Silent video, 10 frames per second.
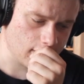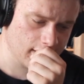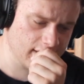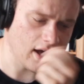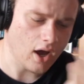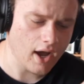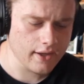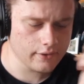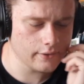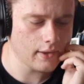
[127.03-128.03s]
Yeah,
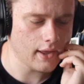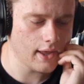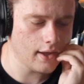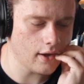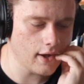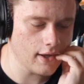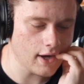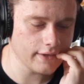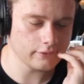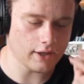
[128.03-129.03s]
I
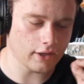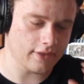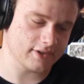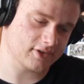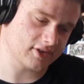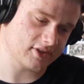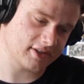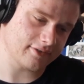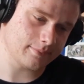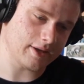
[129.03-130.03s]
like this because it
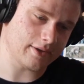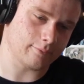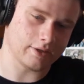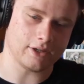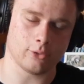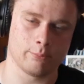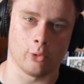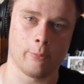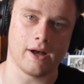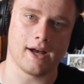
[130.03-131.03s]
just gives me a really good
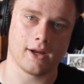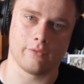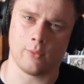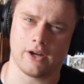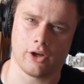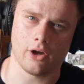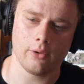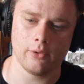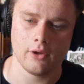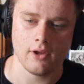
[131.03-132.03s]
ballpark of where to
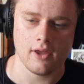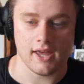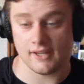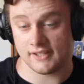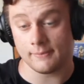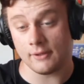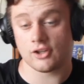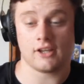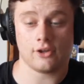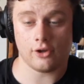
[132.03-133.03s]
go, and it's
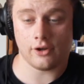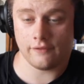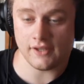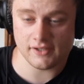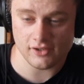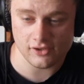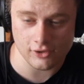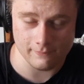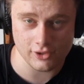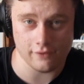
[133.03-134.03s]
especially good if there's a
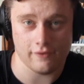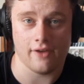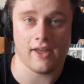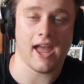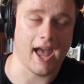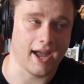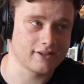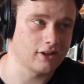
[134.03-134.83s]
description of how they act.